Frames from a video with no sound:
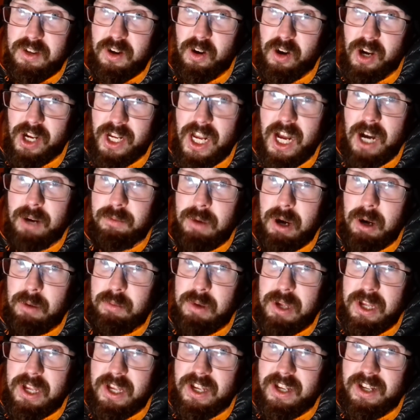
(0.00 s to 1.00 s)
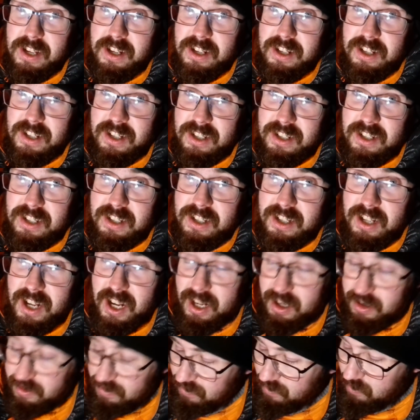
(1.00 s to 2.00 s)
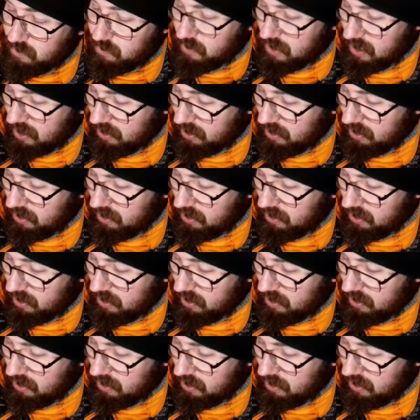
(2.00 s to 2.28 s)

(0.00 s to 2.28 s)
that I come up here, and I thought,